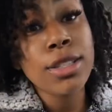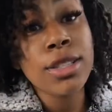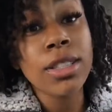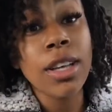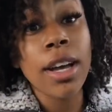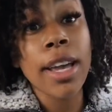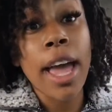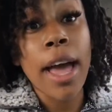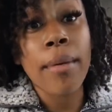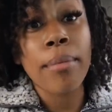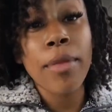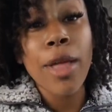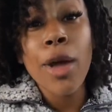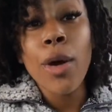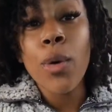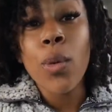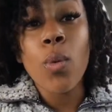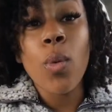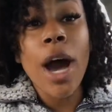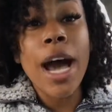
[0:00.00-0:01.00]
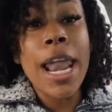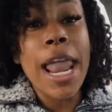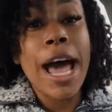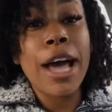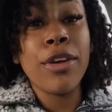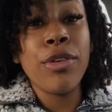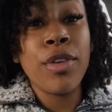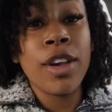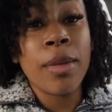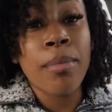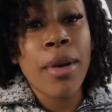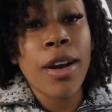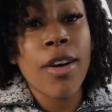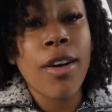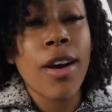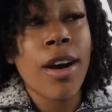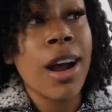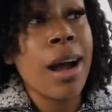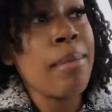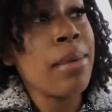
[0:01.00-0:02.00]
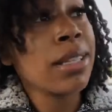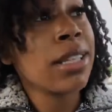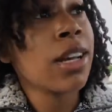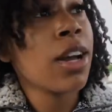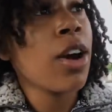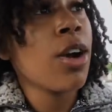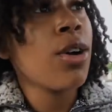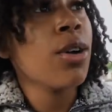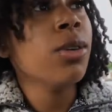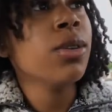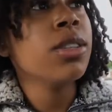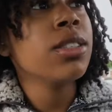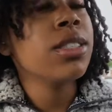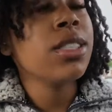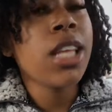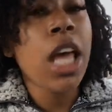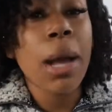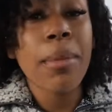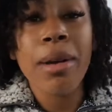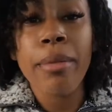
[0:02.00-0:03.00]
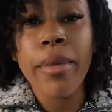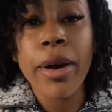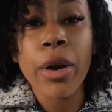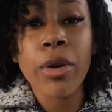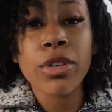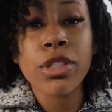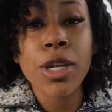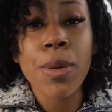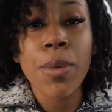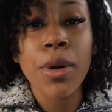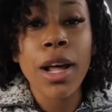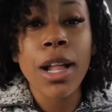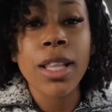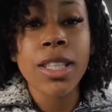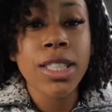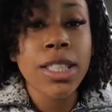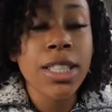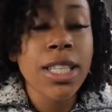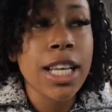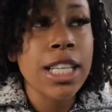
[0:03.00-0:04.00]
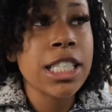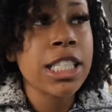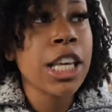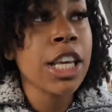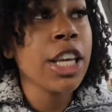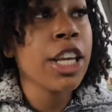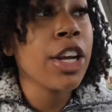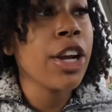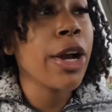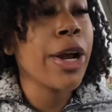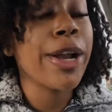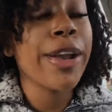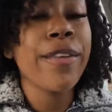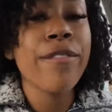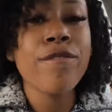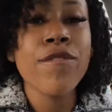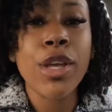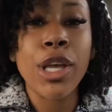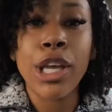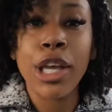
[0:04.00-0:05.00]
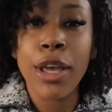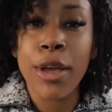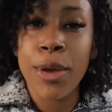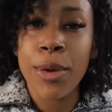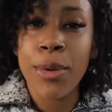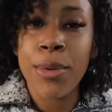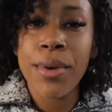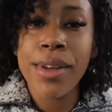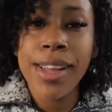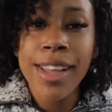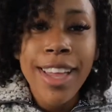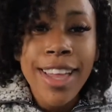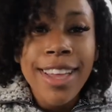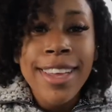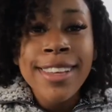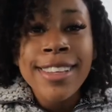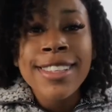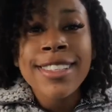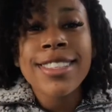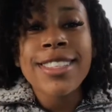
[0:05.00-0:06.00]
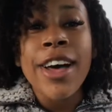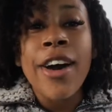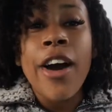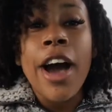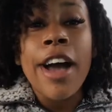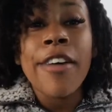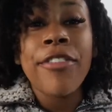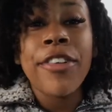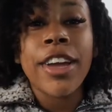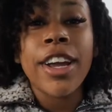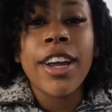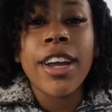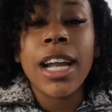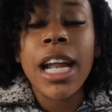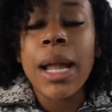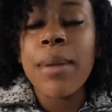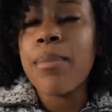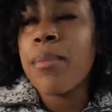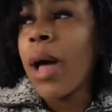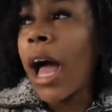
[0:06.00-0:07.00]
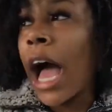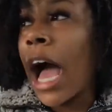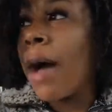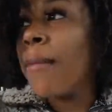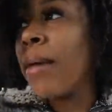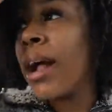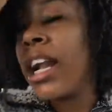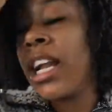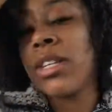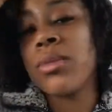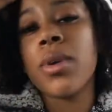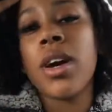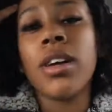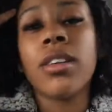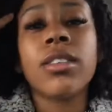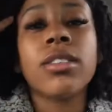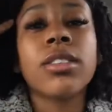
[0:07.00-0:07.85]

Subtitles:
So yeah, why not do it in my car? I'm about to go take my medical terminology test here in a few. So I figured I might as well